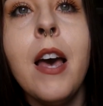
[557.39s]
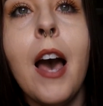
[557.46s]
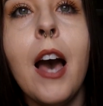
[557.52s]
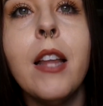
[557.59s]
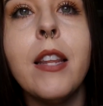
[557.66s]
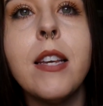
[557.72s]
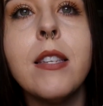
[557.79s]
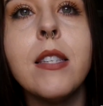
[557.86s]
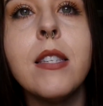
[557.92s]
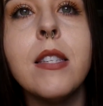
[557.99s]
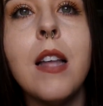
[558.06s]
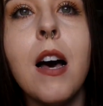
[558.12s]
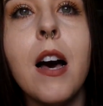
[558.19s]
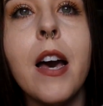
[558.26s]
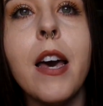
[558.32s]
and they
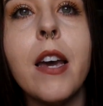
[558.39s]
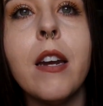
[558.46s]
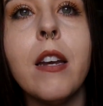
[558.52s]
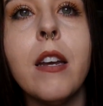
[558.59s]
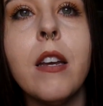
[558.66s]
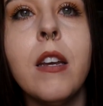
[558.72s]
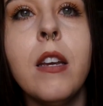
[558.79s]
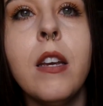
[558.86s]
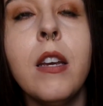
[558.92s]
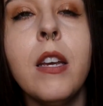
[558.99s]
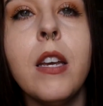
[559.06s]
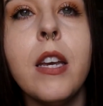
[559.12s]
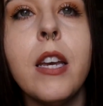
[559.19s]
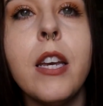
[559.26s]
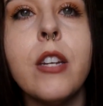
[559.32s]
slide
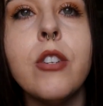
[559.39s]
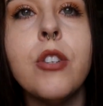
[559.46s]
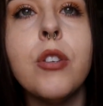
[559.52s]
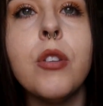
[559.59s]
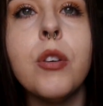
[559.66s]
into